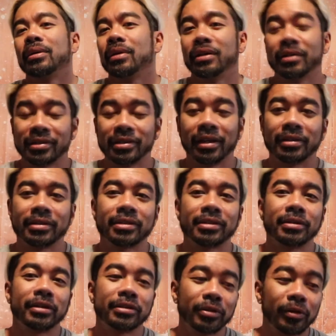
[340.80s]
in a
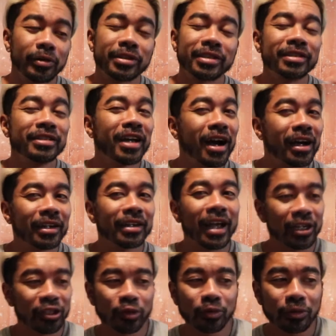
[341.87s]
sense. So it's not an
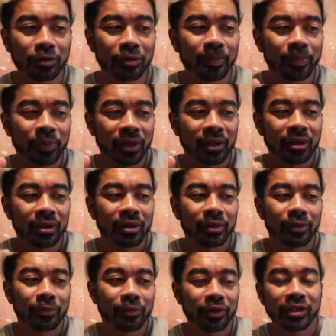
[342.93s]
actual
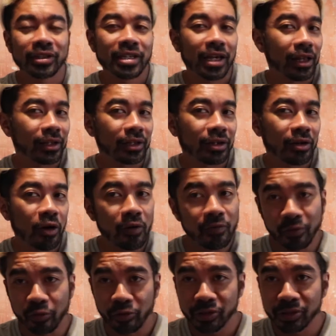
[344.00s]
retelling
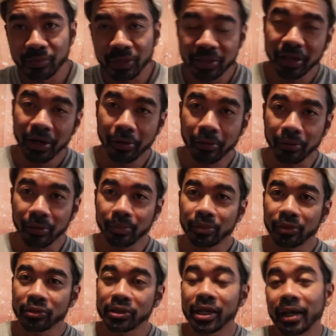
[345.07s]
of Christmas Carol
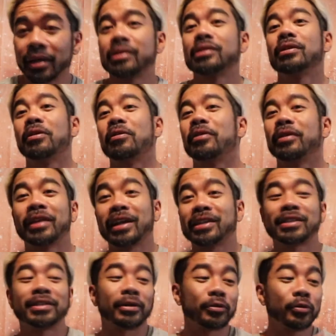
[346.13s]
per se. So
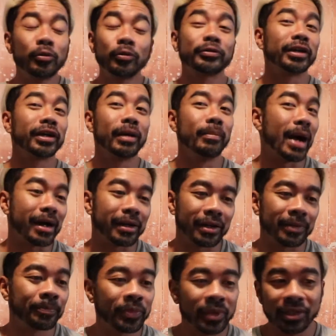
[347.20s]
that's the cool thing about
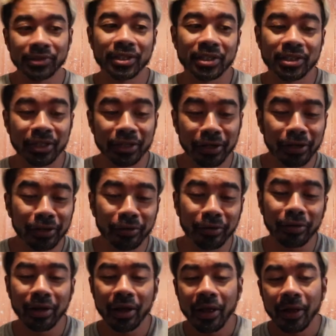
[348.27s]
it. It's just
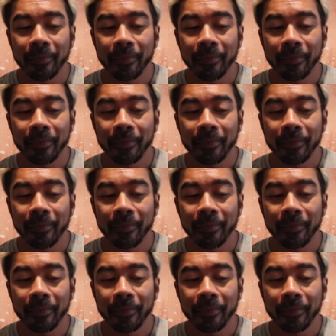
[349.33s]
another